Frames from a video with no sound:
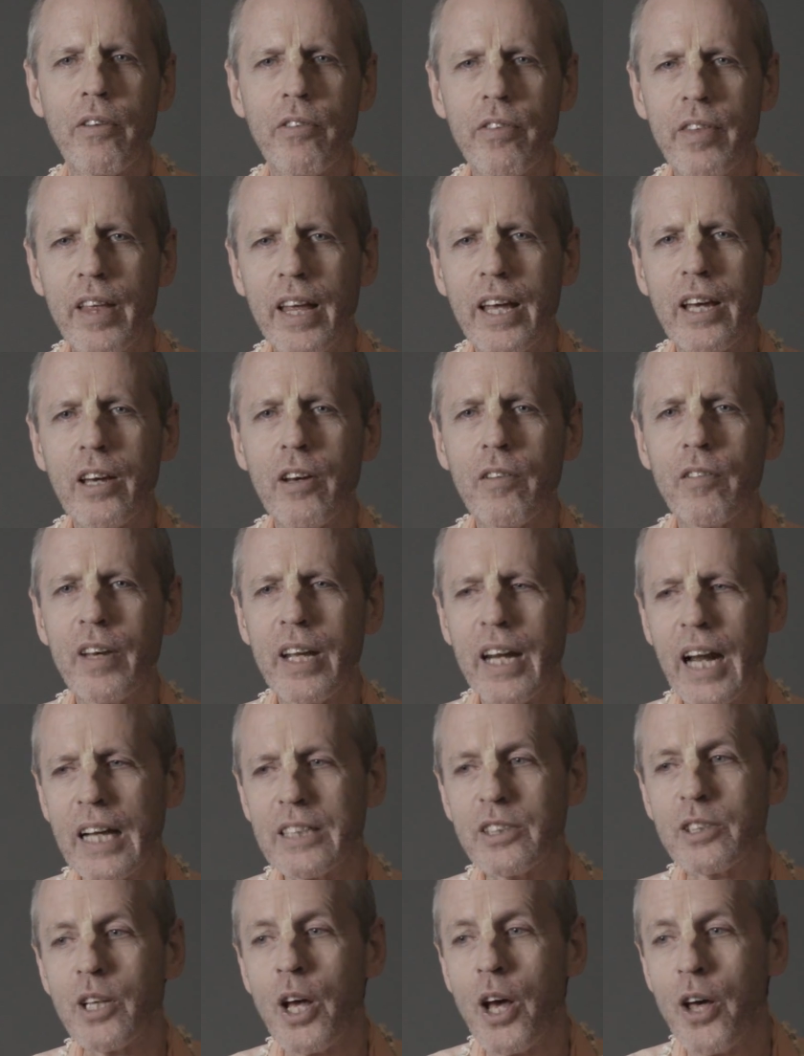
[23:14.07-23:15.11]
Think of it
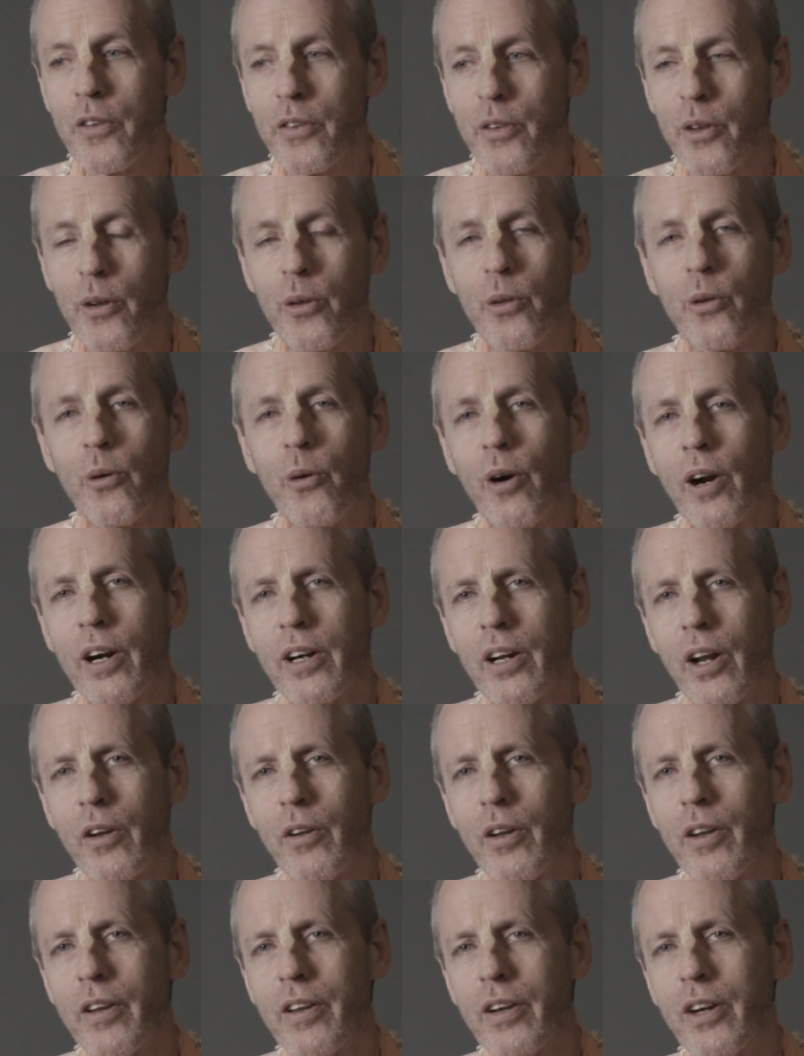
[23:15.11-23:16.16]
as the Lord
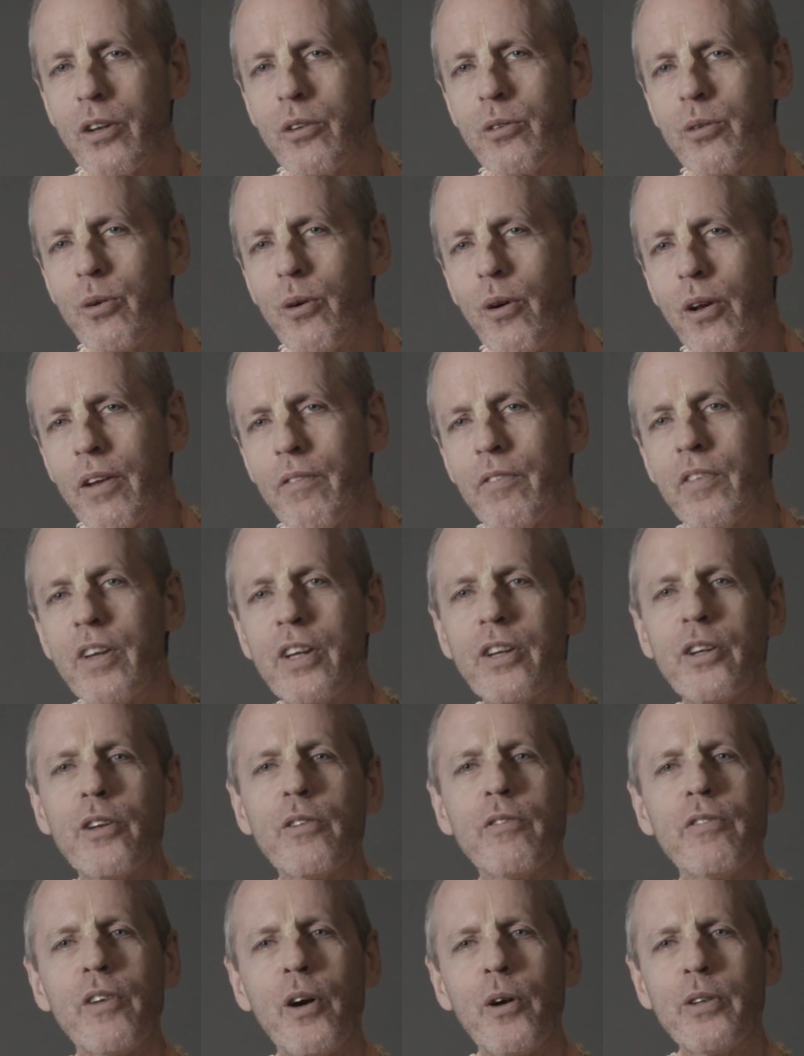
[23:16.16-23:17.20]
under the control of the
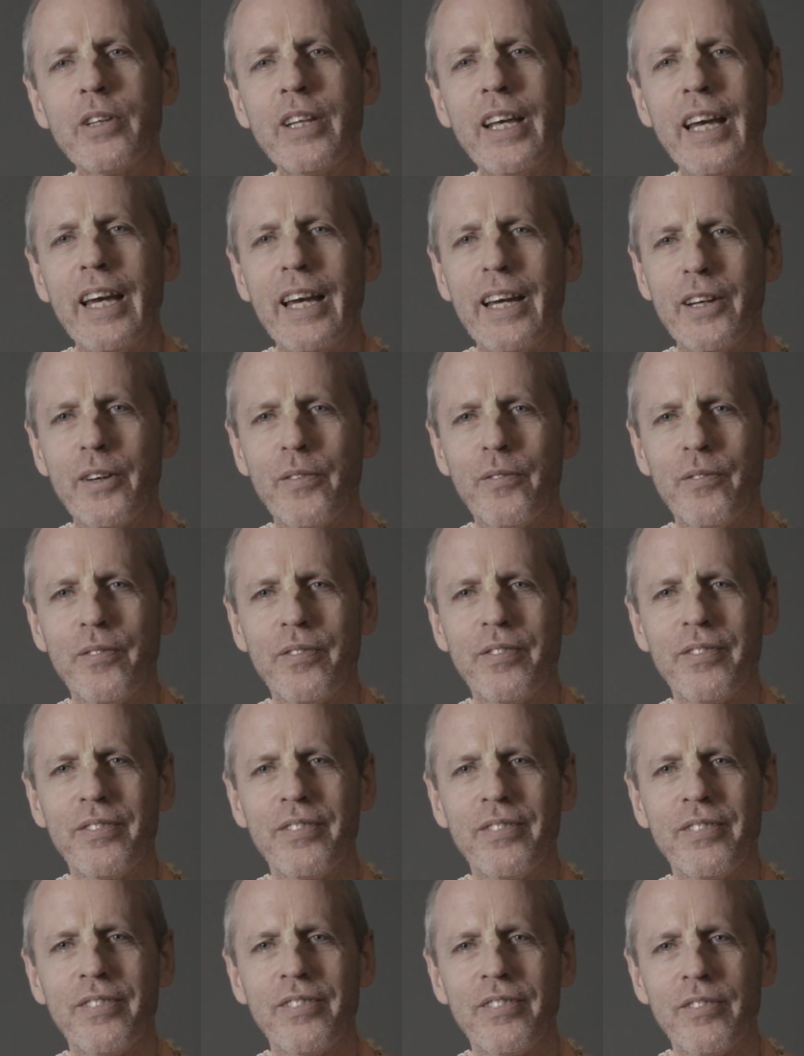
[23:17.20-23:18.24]
devotee,
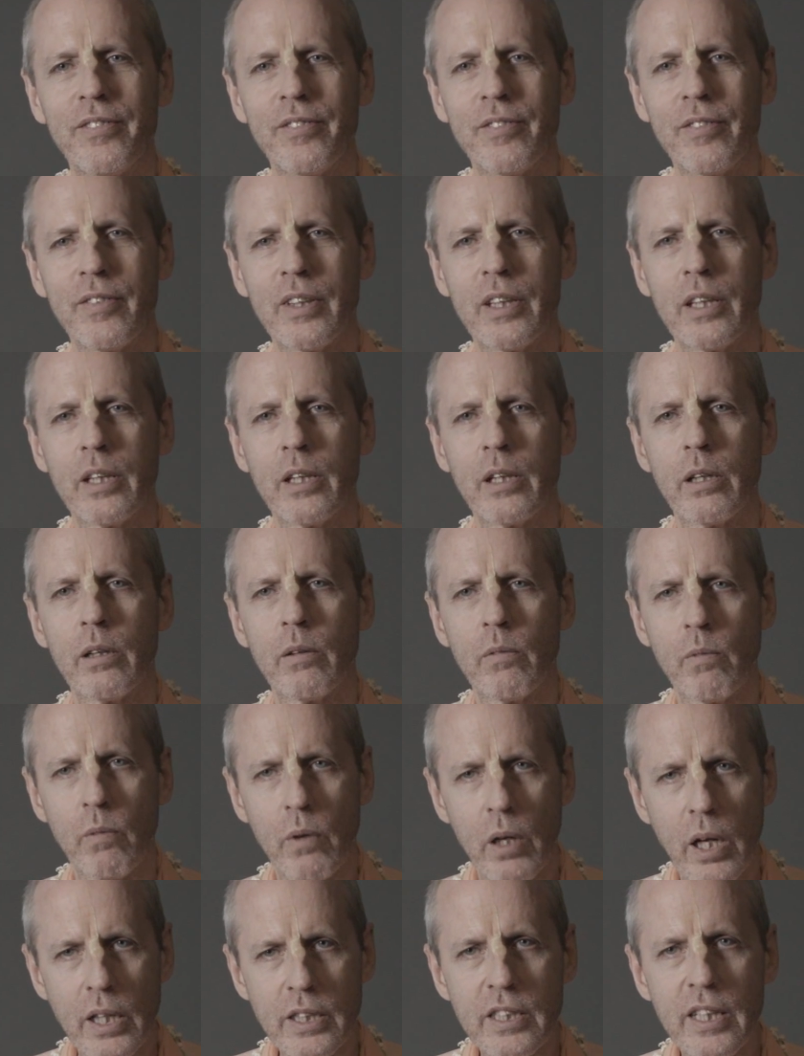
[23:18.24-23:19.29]

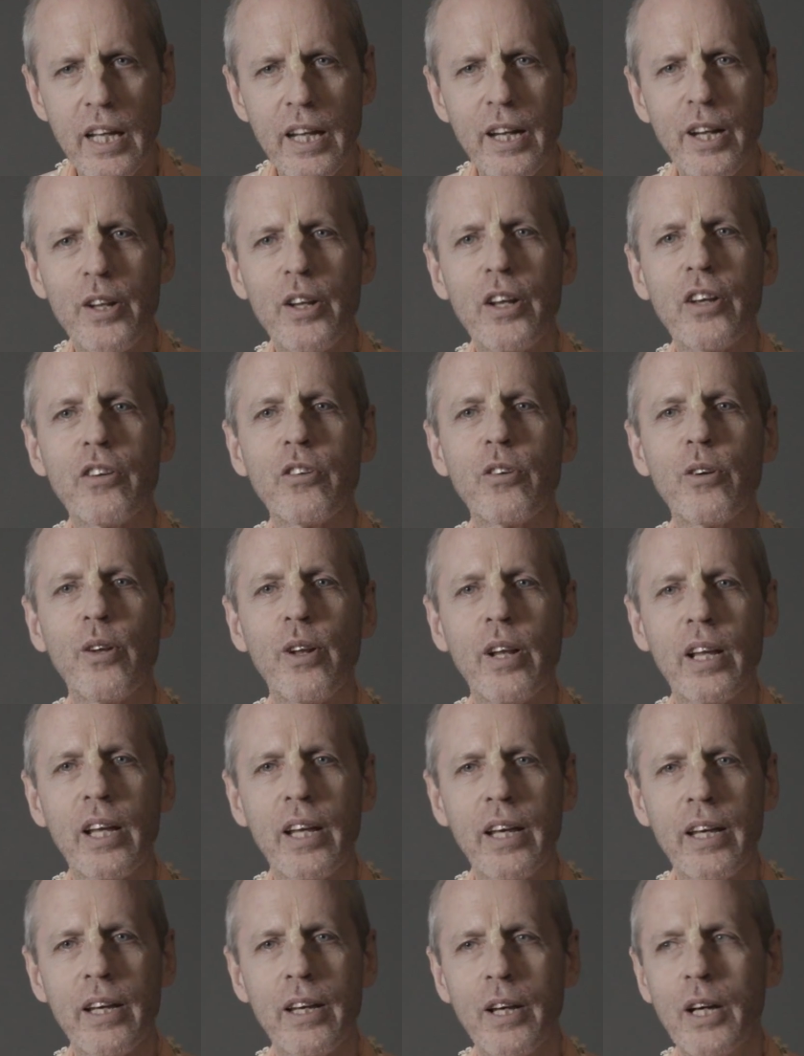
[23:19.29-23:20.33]
what I said
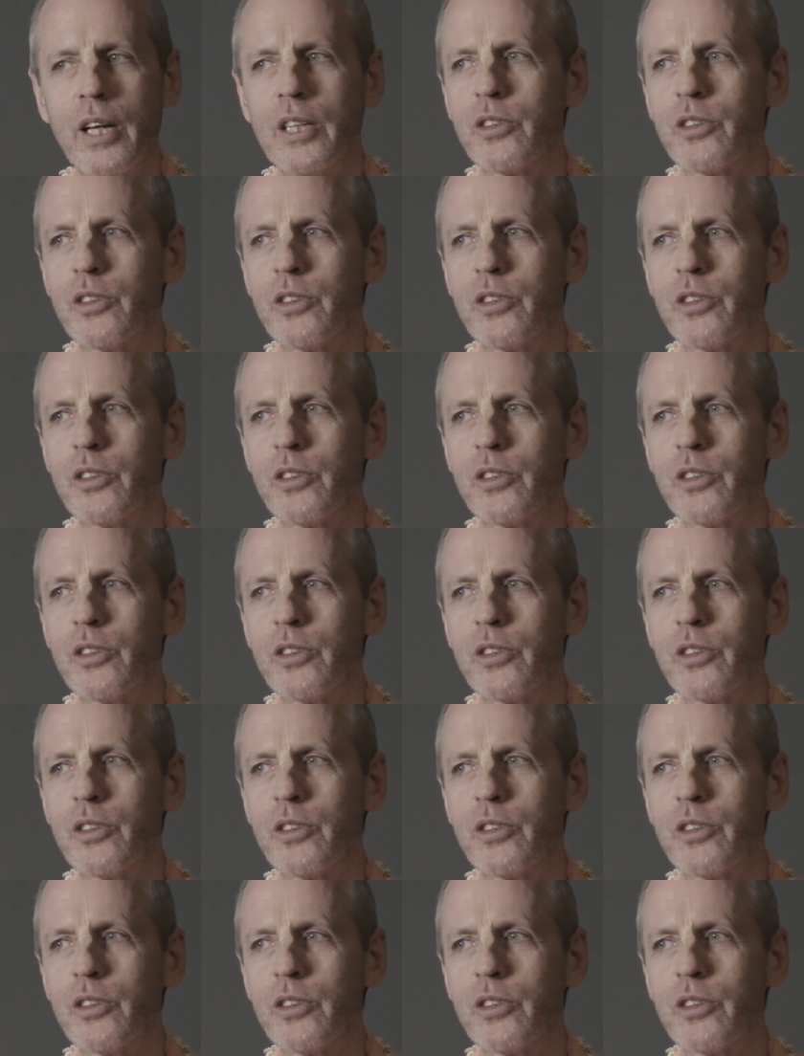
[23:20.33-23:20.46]
initially.